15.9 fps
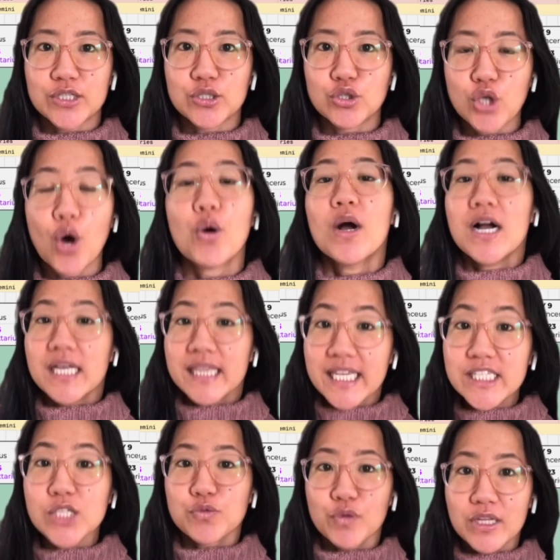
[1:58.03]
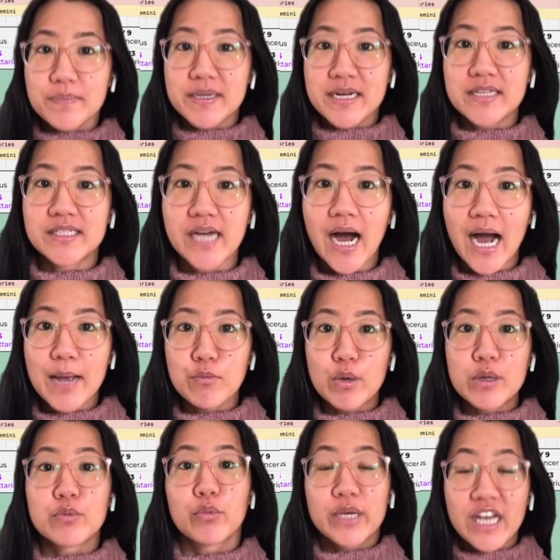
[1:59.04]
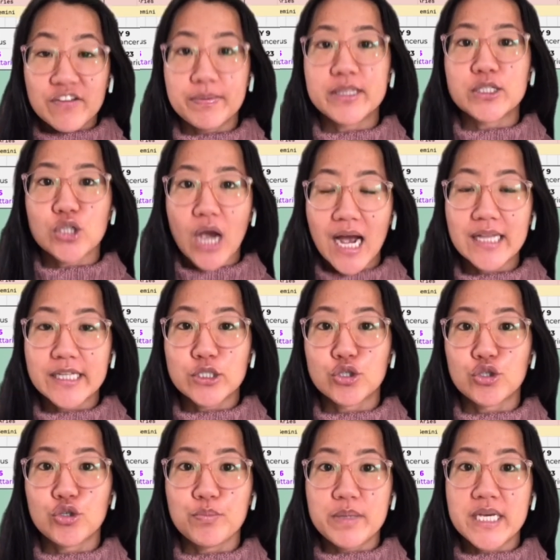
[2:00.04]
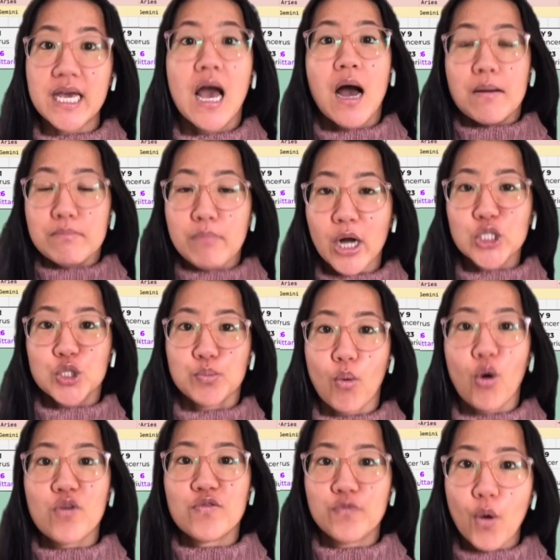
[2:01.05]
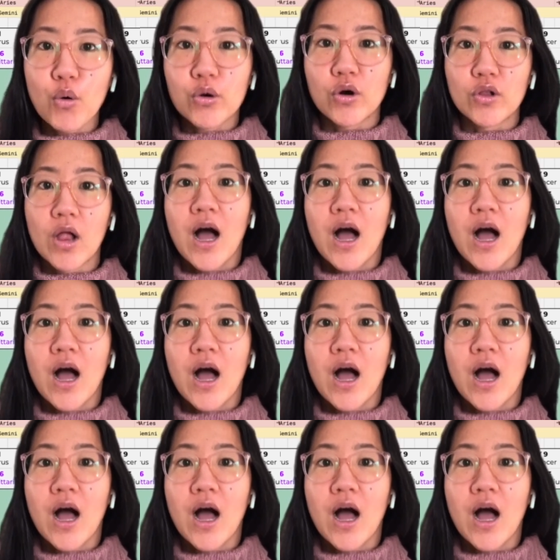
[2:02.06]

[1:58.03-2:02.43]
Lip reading: So this has really been a time when we have been challenged to be much more vocal